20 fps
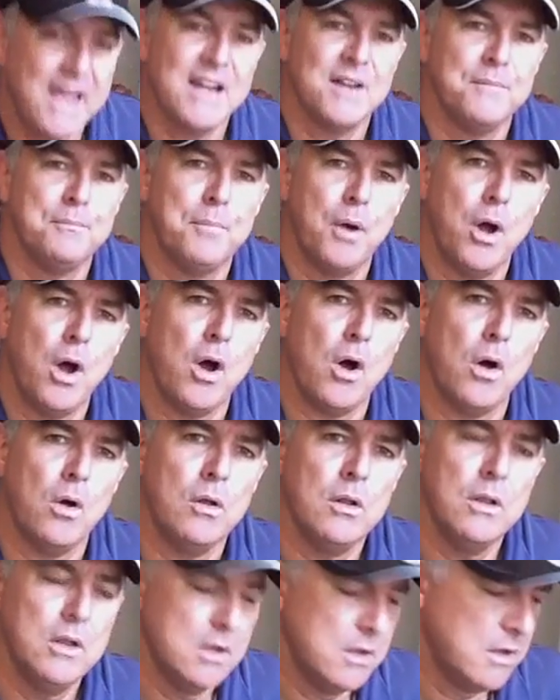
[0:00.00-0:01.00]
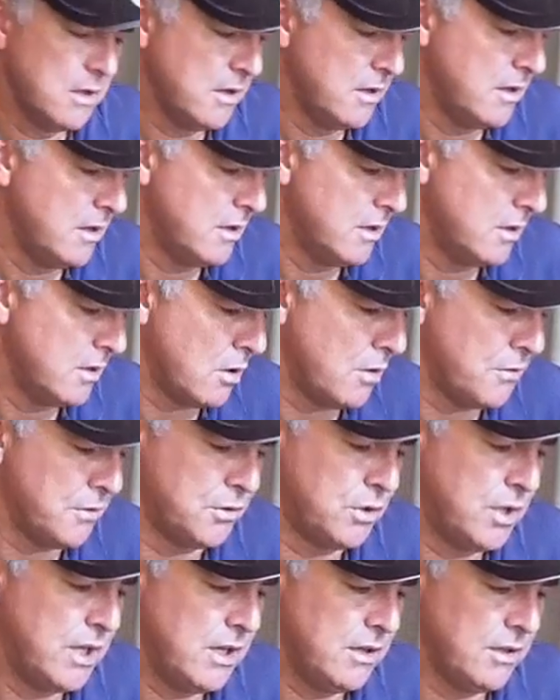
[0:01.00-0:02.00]
had a ball
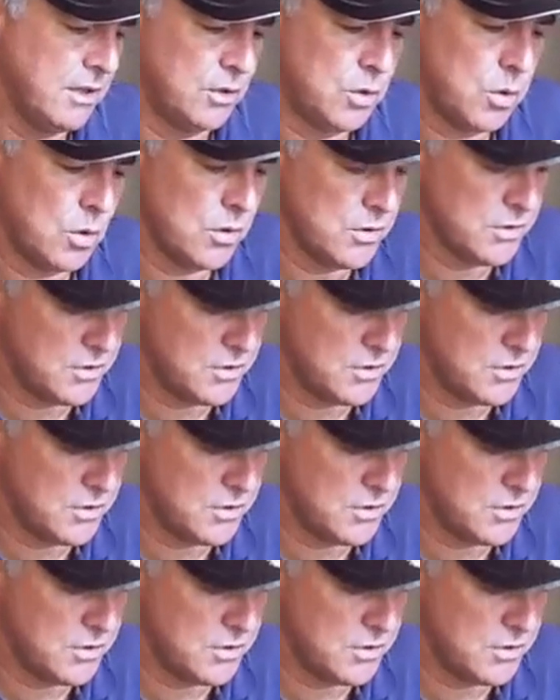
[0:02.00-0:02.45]
called the Tour